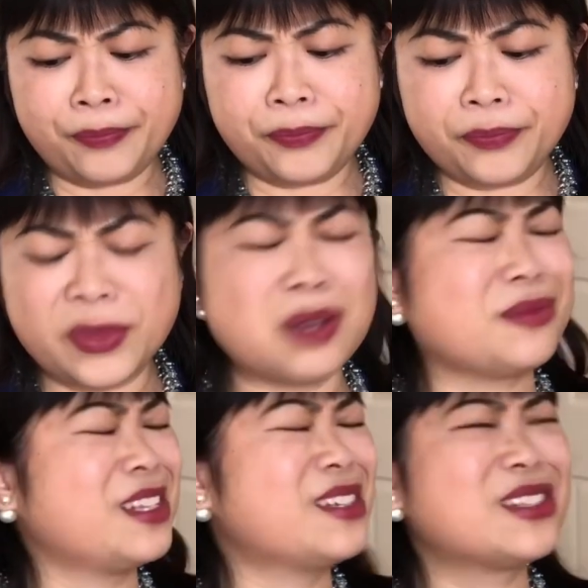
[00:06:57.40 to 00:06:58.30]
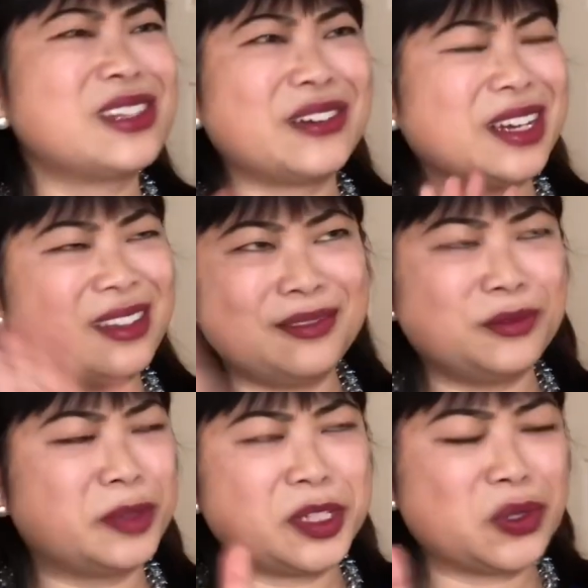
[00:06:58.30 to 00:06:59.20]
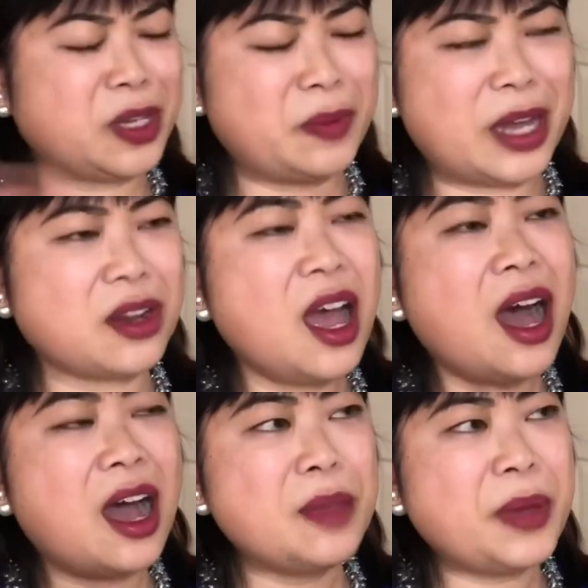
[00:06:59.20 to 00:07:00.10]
No, sorry, what am I talking about? I paid